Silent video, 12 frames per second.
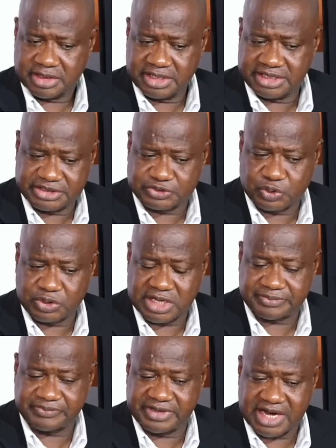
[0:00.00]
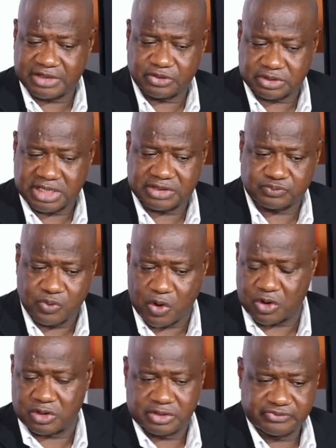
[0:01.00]
It is true that we are not at
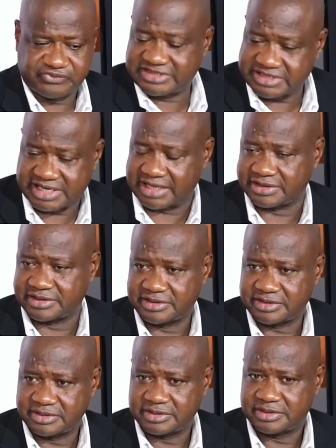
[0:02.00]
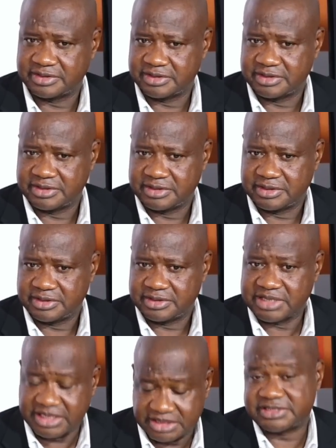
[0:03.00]
war physically.
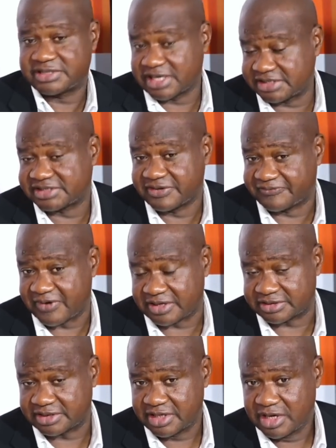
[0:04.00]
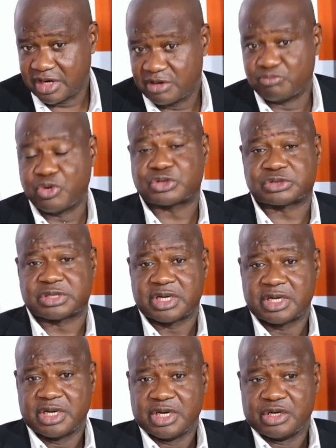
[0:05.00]
That is a fact. But
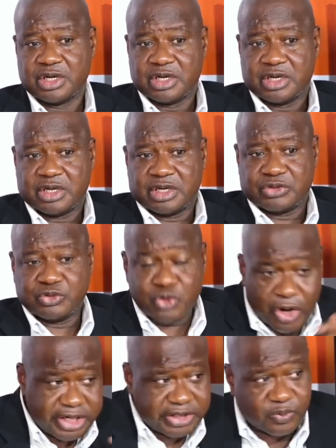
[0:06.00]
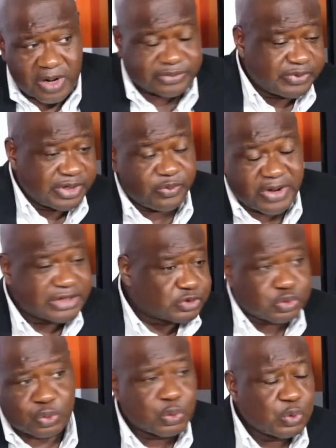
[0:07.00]
knowing what we
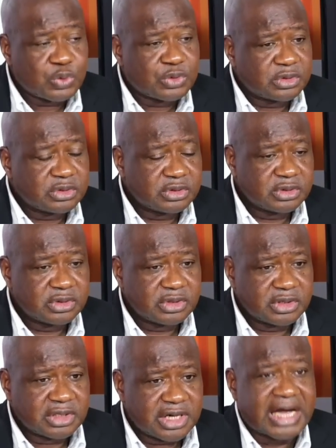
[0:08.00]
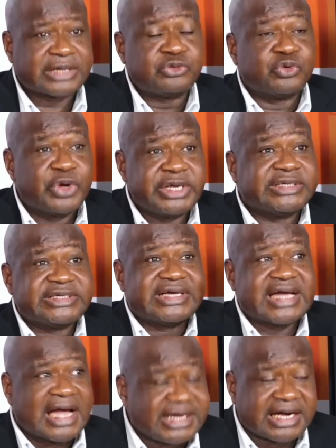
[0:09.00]
went through and knowing
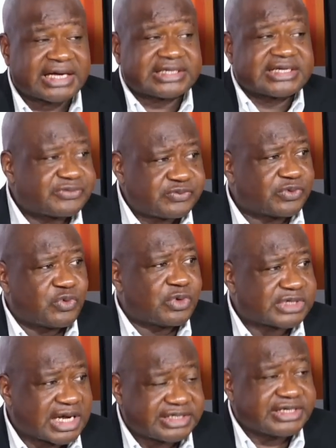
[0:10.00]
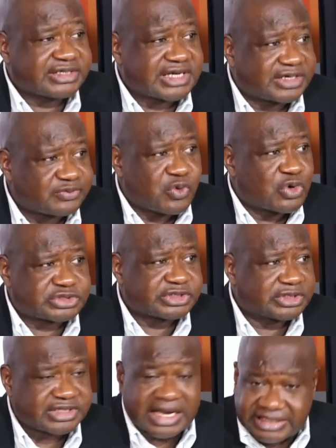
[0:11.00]
the anger
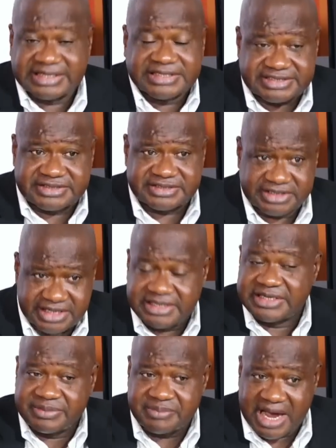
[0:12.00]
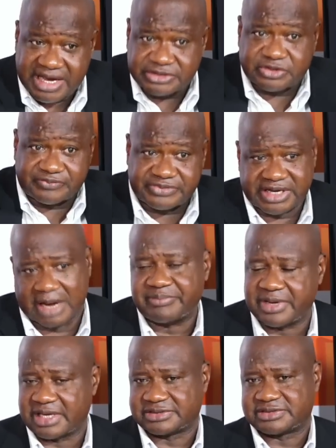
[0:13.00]
that is in the minds of the
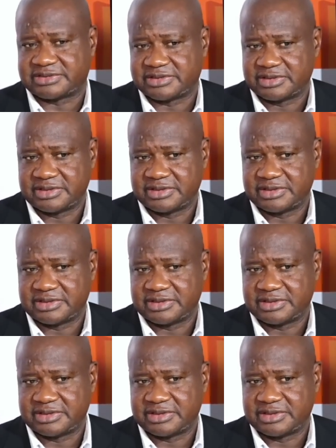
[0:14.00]
Gambians,